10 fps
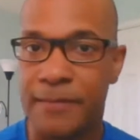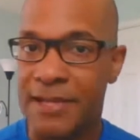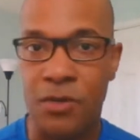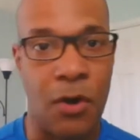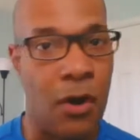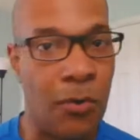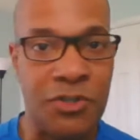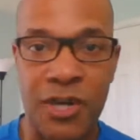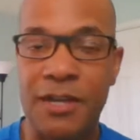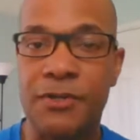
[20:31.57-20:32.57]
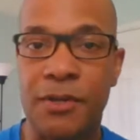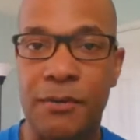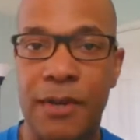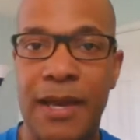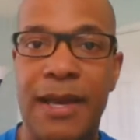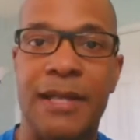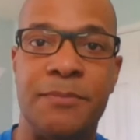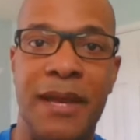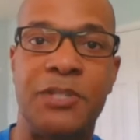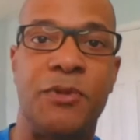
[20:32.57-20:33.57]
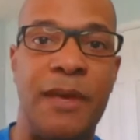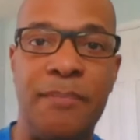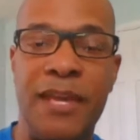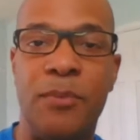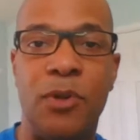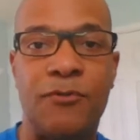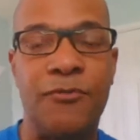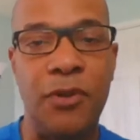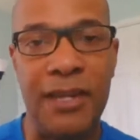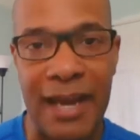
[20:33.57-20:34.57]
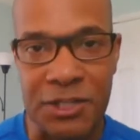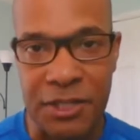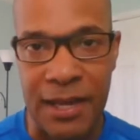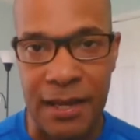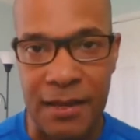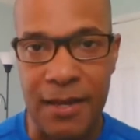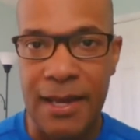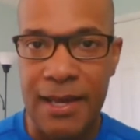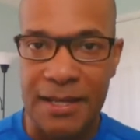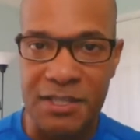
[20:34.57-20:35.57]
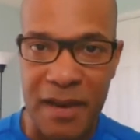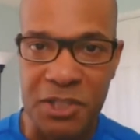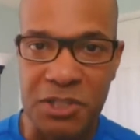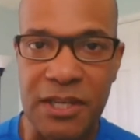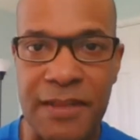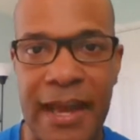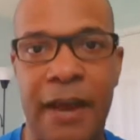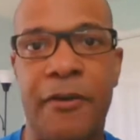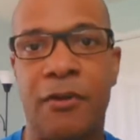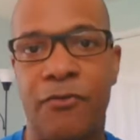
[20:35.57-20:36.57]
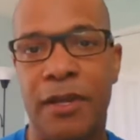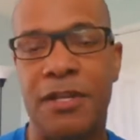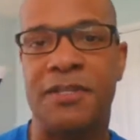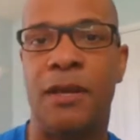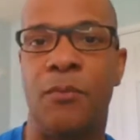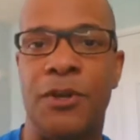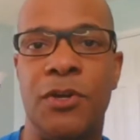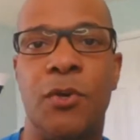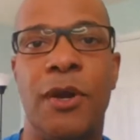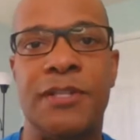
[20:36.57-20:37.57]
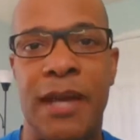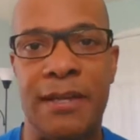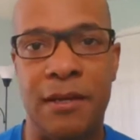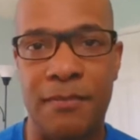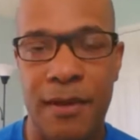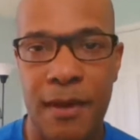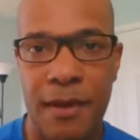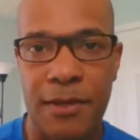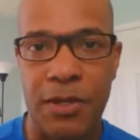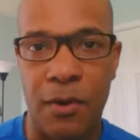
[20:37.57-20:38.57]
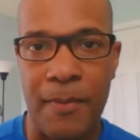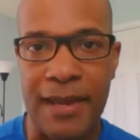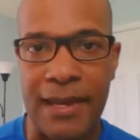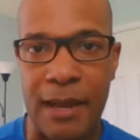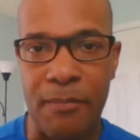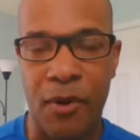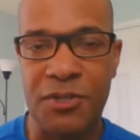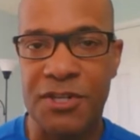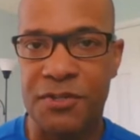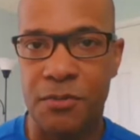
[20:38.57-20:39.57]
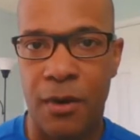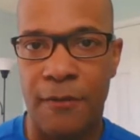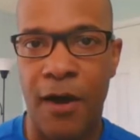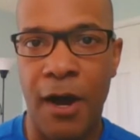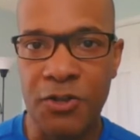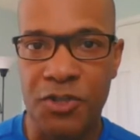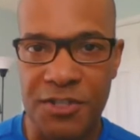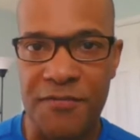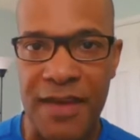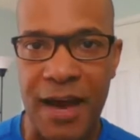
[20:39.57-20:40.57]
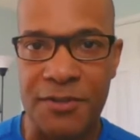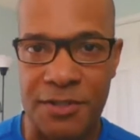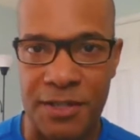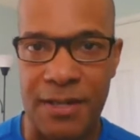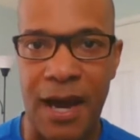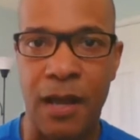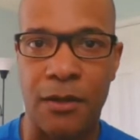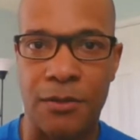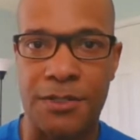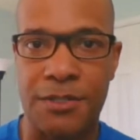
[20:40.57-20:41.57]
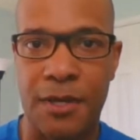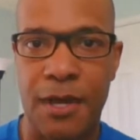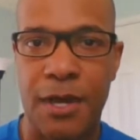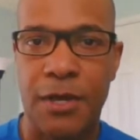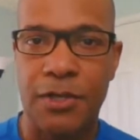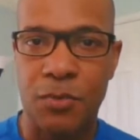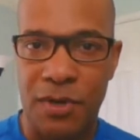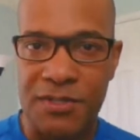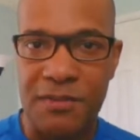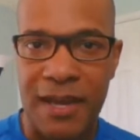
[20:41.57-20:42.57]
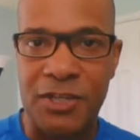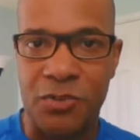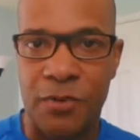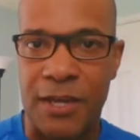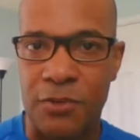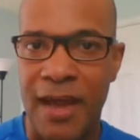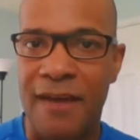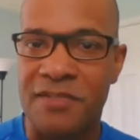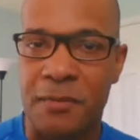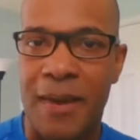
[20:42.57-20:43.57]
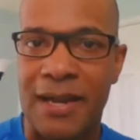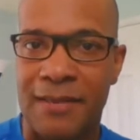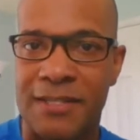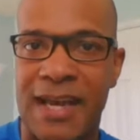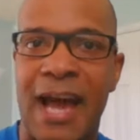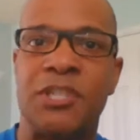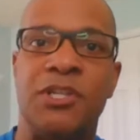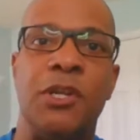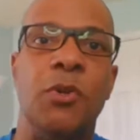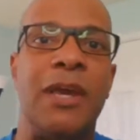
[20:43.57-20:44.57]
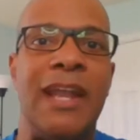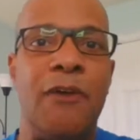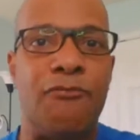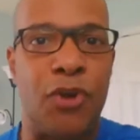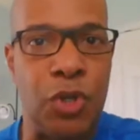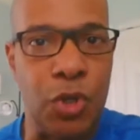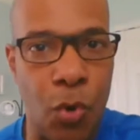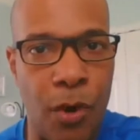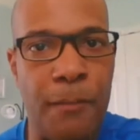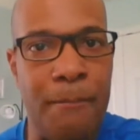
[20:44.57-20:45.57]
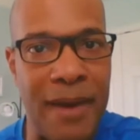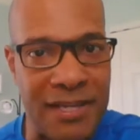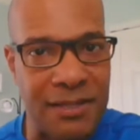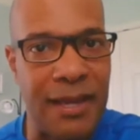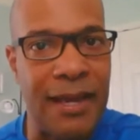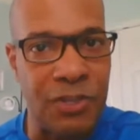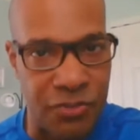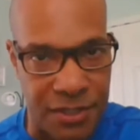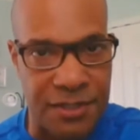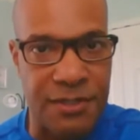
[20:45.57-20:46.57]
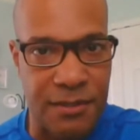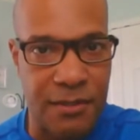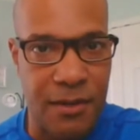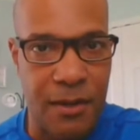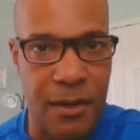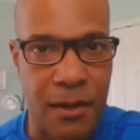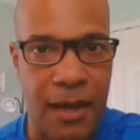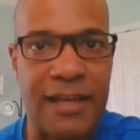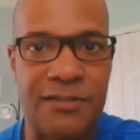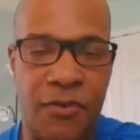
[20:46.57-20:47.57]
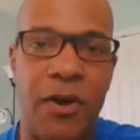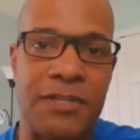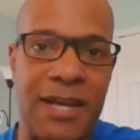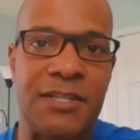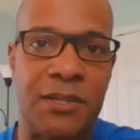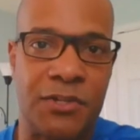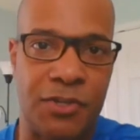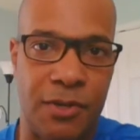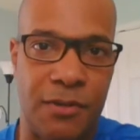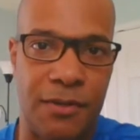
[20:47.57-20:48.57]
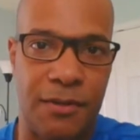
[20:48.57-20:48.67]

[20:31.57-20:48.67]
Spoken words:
That's all we're trying to do, is make sure that people are fully educated, especially in the area of real estate where you're going to end up, making a purchase of hundreds of thousands of dollars. You want to make sure that you have somebody that's actually looking out for your best interest as far as that's concerned.